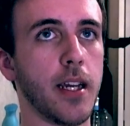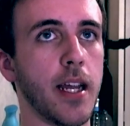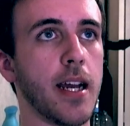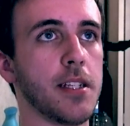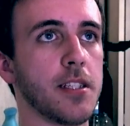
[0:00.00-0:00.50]
It
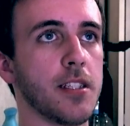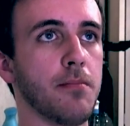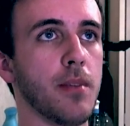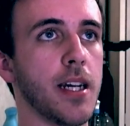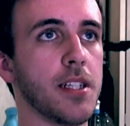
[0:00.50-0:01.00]
has
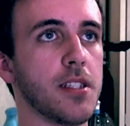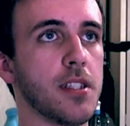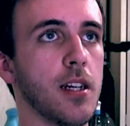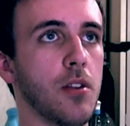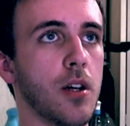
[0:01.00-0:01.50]
some nice
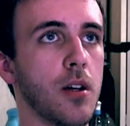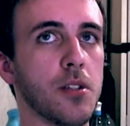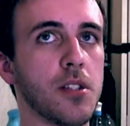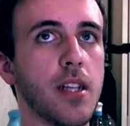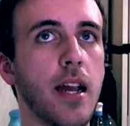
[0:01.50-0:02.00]
low
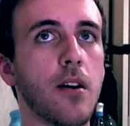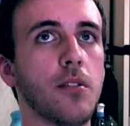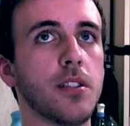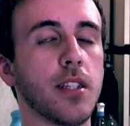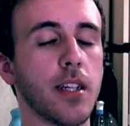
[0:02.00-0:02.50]

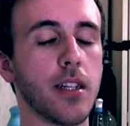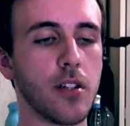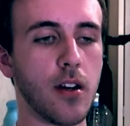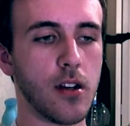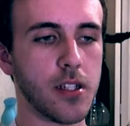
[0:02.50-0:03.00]
sounds. The
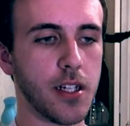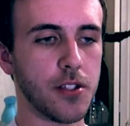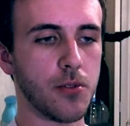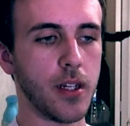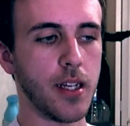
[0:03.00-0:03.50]
guitar
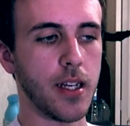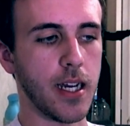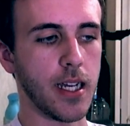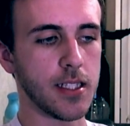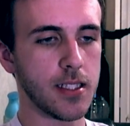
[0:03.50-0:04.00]
sounds really
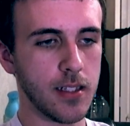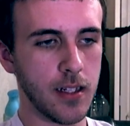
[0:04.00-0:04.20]
nice.